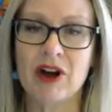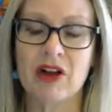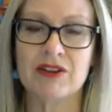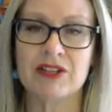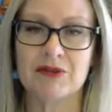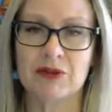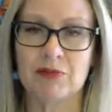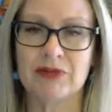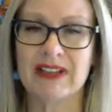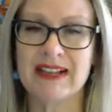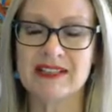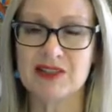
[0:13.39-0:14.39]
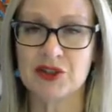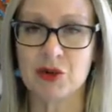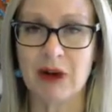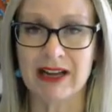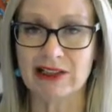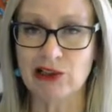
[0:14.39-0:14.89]
are the different places
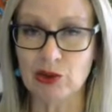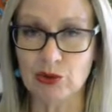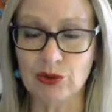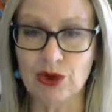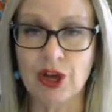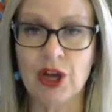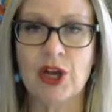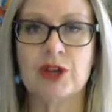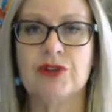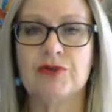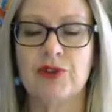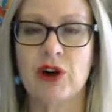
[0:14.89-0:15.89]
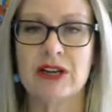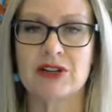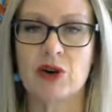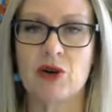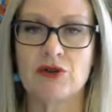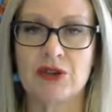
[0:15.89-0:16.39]
you might look to
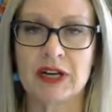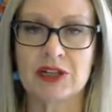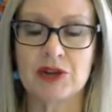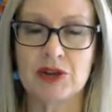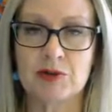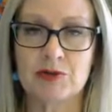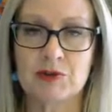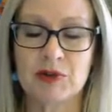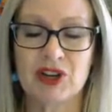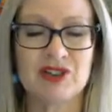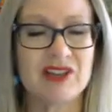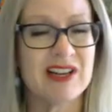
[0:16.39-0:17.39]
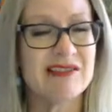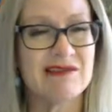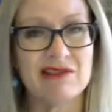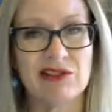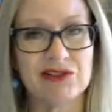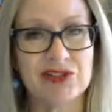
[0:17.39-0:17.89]
find contract terms, because they're
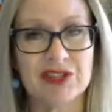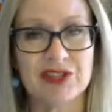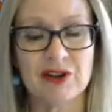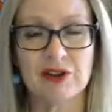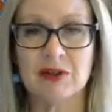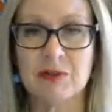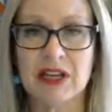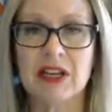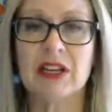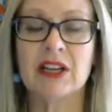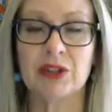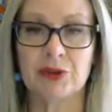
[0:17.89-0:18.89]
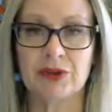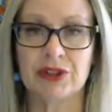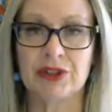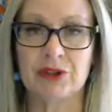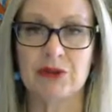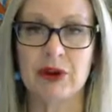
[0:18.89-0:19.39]
not just going to be in a
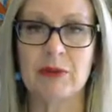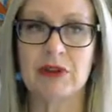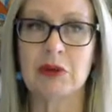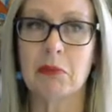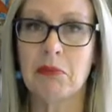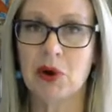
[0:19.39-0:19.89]
written agreement.